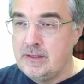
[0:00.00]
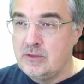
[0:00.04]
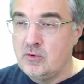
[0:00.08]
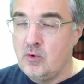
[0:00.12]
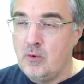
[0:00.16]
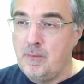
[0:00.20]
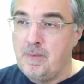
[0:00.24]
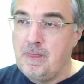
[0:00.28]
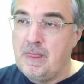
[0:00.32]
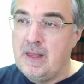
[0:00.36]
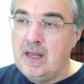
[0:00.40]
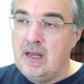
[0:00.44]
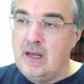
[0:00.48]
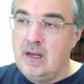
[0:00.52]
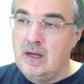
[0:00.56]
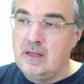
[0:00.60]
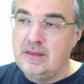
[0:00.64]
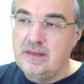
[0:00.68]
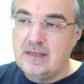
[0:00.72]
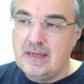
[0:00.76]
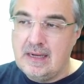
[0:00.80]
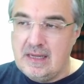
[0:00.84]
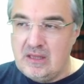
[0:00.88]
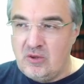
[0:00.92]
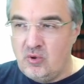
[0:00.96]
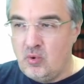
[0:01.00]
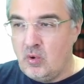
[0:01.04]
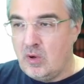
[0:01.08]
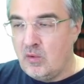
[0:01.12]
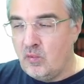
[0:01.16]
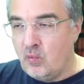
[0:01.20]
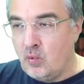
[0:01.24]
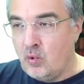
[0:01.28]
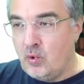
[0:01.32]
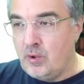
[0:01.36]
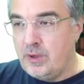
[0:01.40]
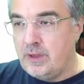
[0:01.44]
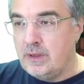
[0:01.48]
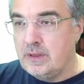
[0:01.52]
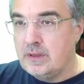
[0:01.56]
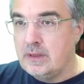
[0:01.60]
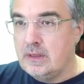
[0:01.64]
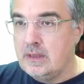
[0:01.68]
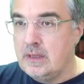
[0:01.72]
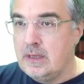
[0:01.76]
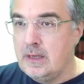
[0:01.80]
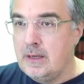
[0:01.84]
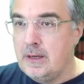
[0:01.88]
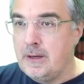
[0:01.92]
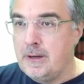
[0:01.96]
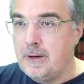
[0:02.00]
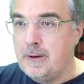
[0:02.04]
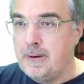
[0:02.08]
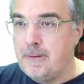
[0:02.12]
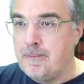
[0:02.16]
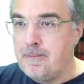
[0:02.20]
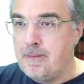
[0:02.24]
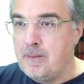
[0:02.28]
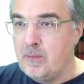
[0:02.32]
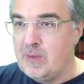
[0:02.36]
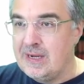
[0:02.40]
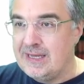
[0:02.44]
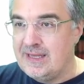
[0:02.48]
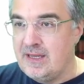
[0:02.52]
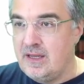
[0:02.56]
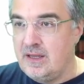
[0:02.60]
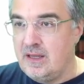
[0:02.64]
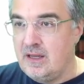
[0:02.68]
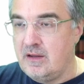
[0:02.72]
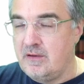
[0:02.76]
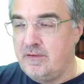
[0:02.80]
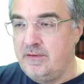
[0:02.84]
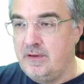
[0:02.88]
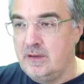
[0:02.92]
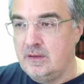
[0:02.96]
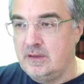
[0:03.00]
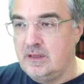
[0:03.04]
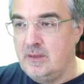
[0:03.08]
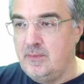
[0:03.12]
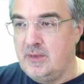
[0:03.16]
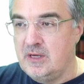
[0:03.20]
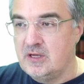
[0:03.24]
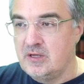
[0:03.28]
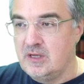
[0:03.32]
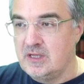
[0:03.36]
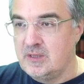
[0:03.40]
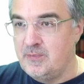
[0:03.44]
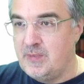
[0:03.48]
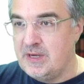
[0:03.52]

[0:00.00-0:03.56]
So try to avoid magnetic field emission,